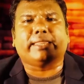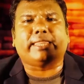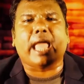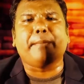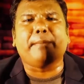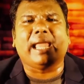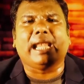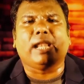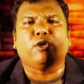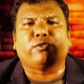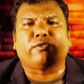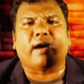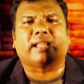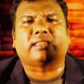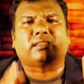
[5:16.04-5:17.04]
they may
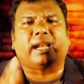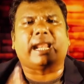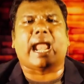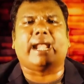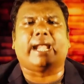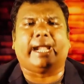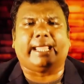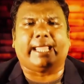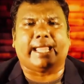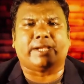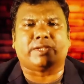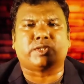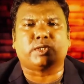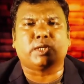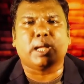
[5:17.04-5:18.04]
live for 300
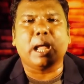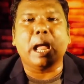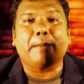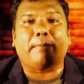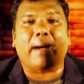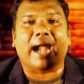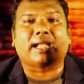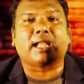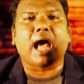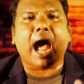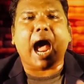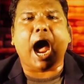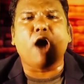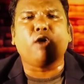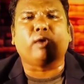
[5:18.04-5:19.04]
years, but
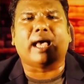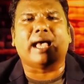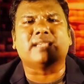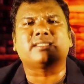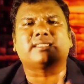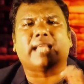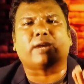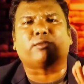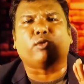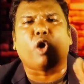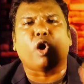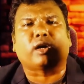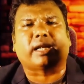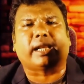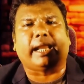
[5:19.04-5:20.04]
how does that
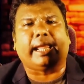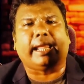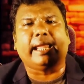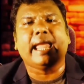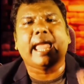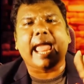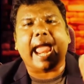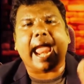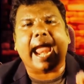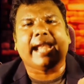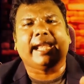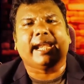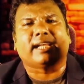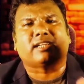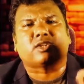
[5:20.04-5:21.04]
oak tree
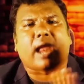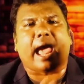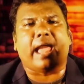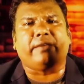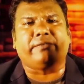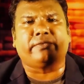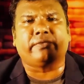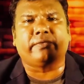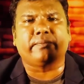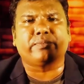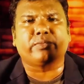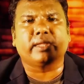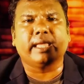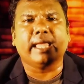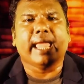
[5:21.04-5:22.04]
end its life?
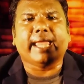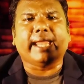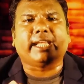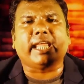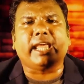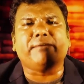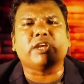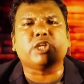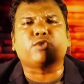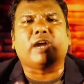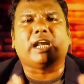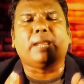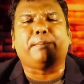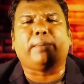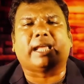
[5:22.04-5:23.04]
It
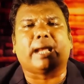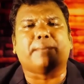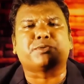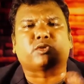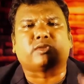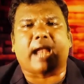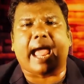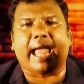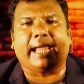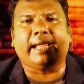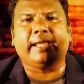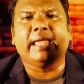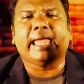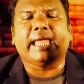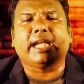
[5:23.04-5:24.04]
eventually becomes
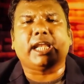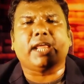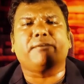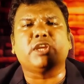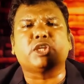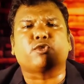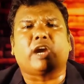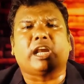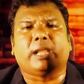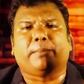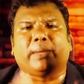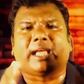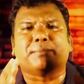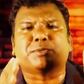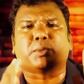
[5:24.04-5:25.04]
dry, it eventually
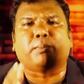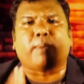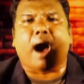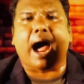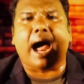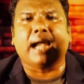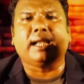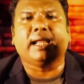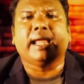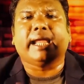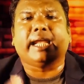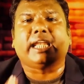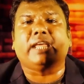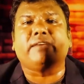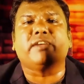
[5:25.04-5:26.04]
becomes bald,
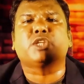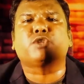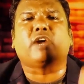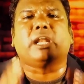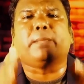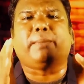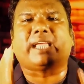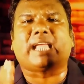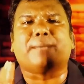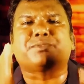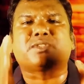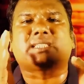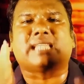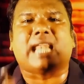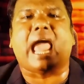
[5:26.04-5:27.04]
it eventually
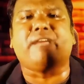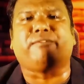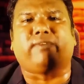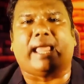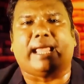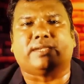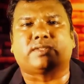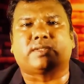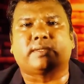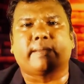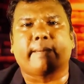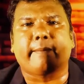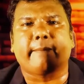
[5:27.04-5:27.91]
becomes lifeless.